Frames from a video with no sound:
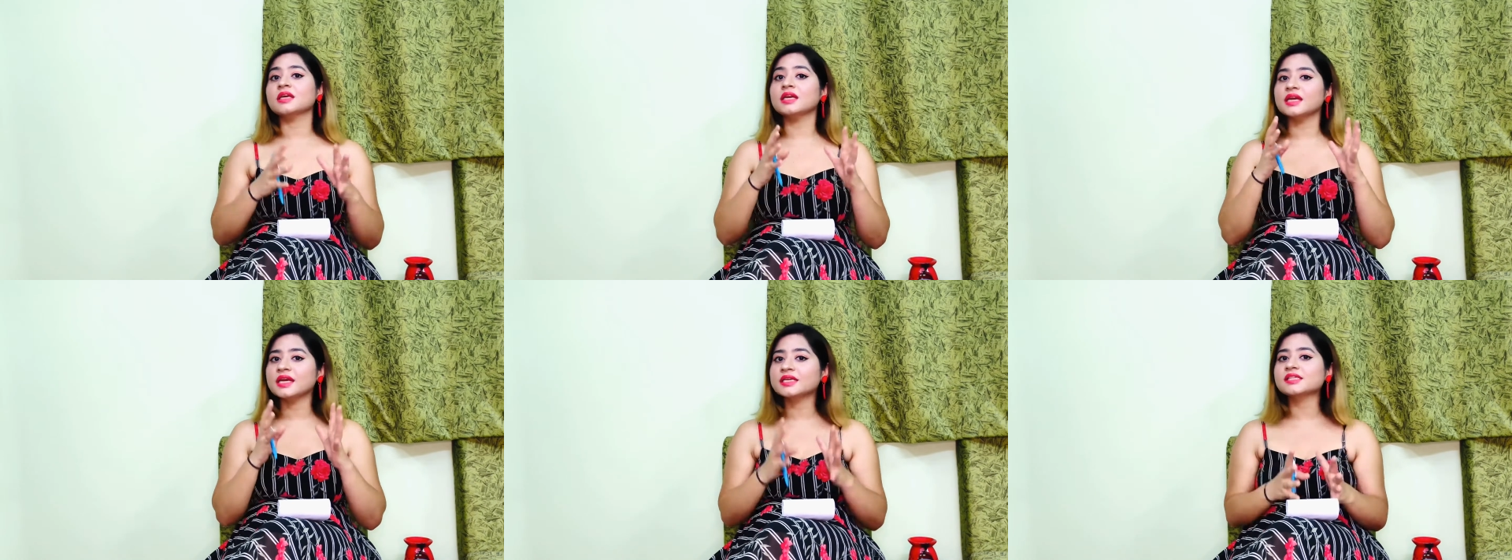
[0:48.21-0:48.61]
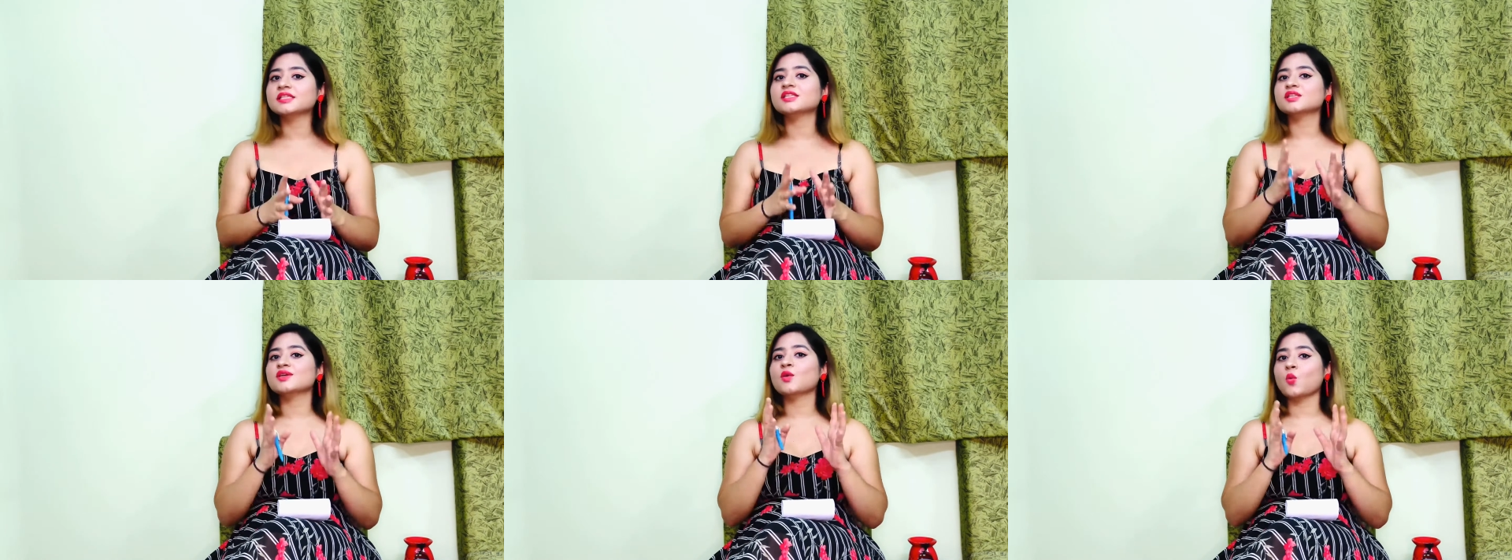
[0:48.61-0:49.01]

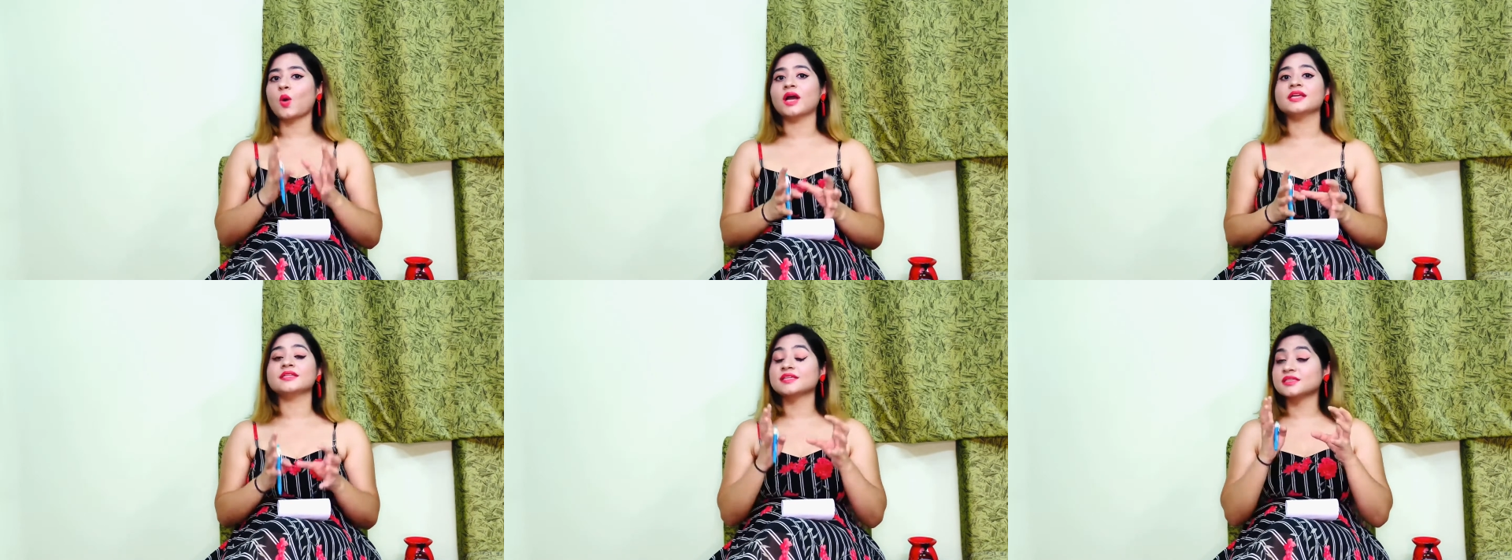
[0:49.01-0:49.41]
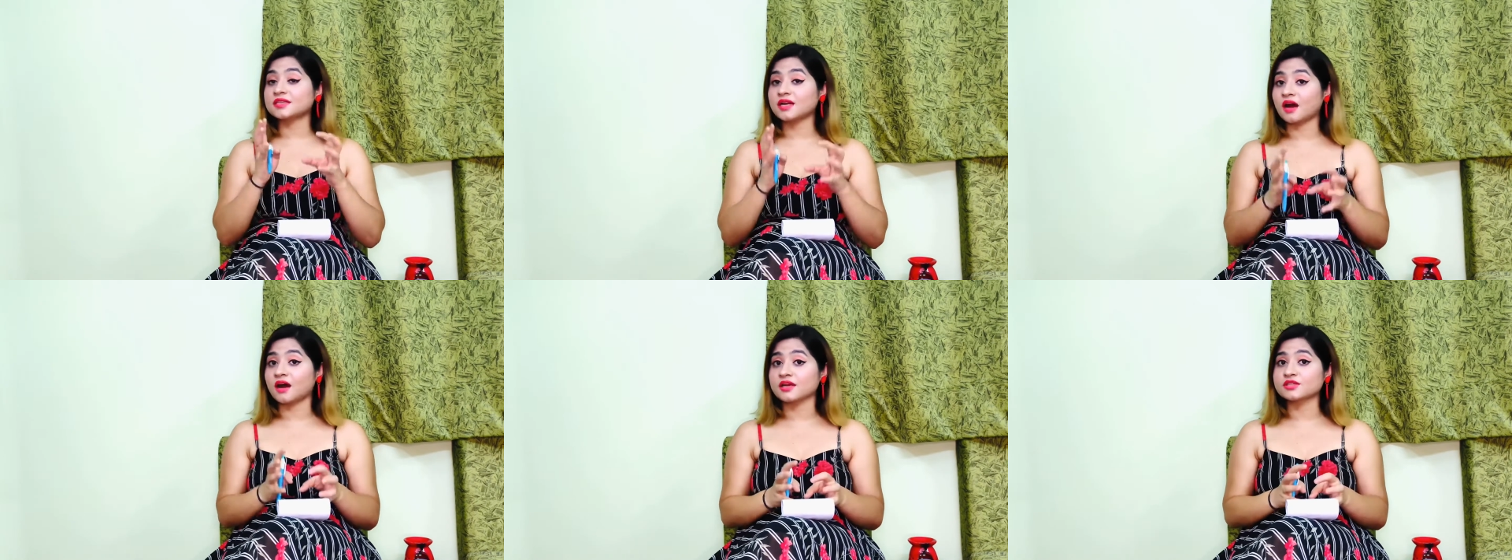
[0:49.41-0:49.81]
it's quite a
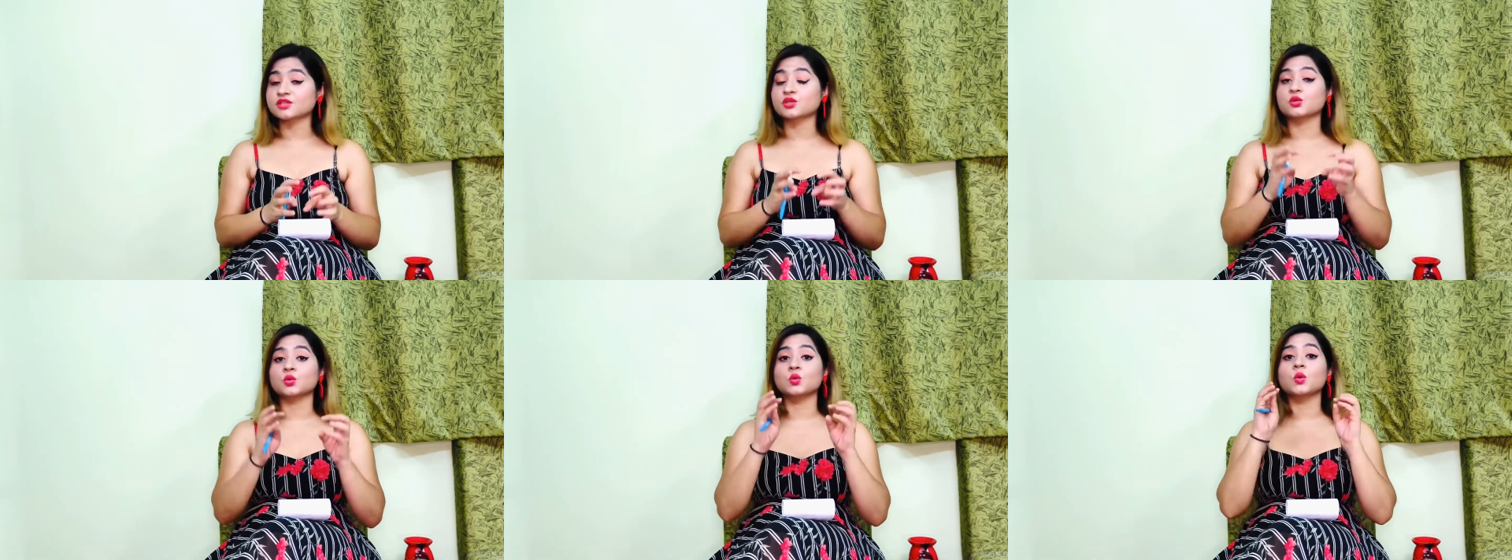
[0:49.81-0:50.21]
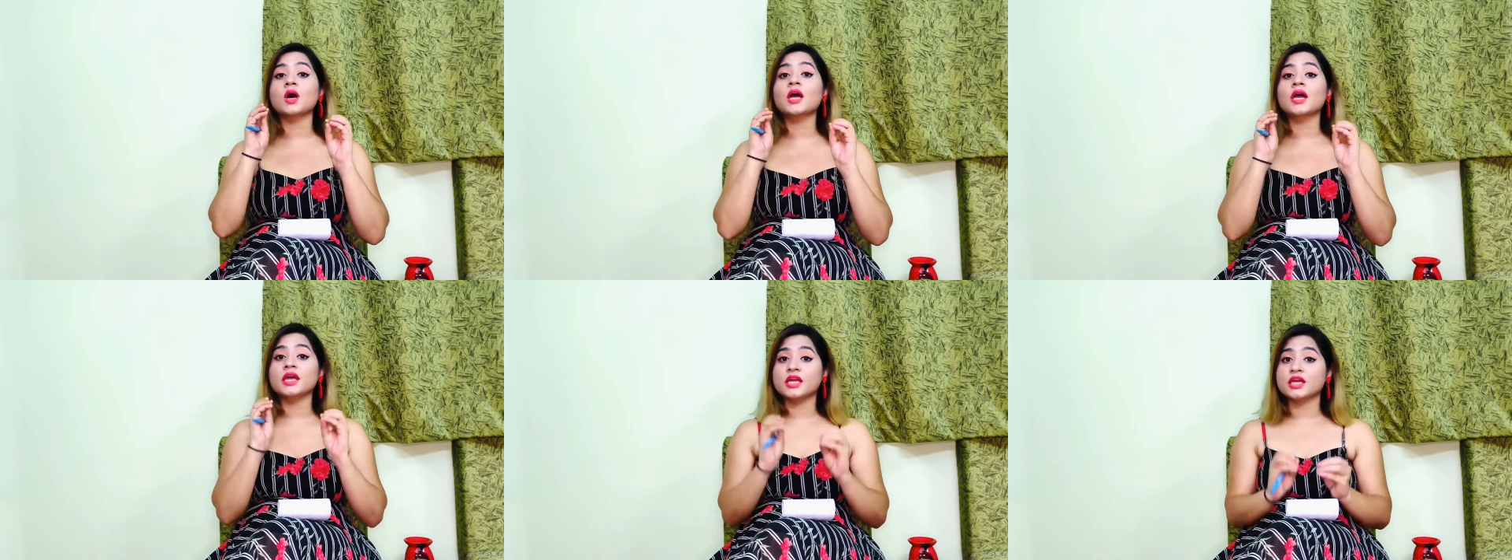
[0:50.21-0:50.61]
task to
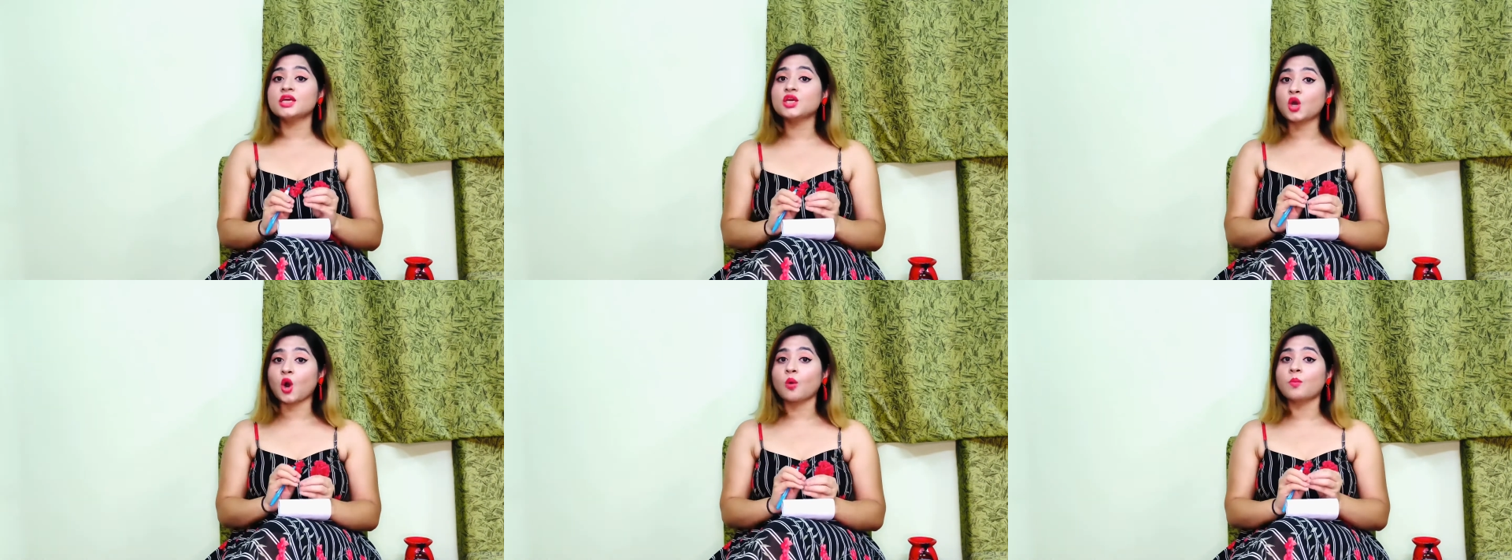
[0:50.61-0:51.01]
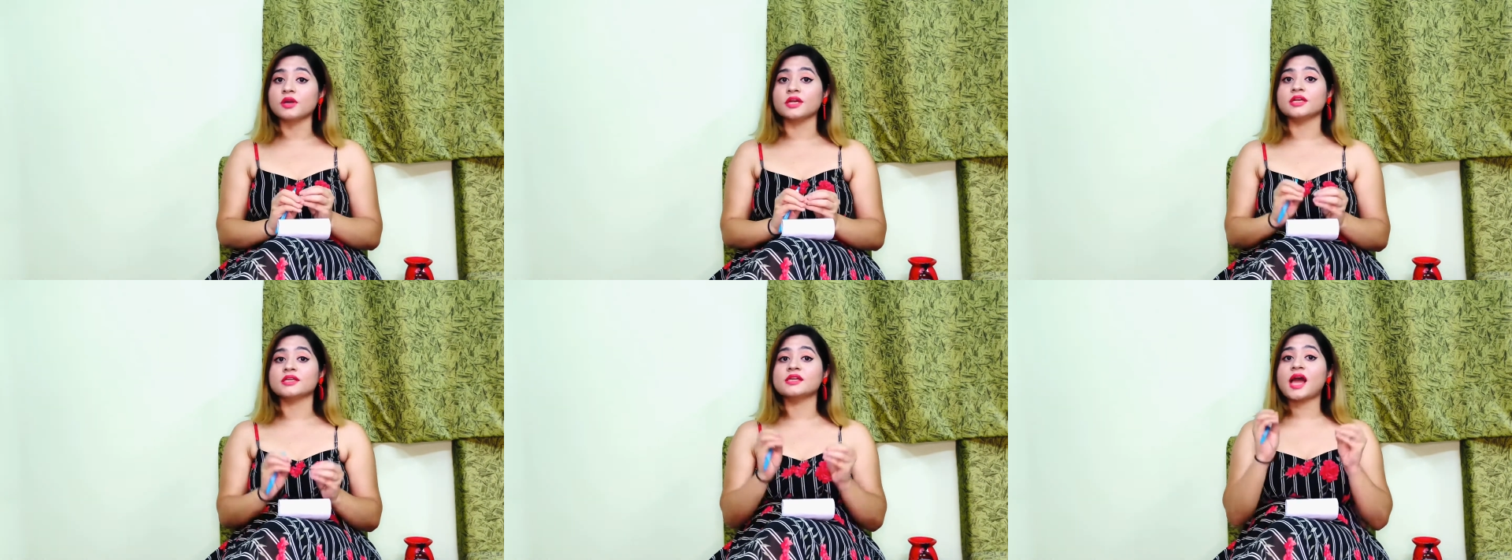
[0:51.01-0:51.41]
incorporate,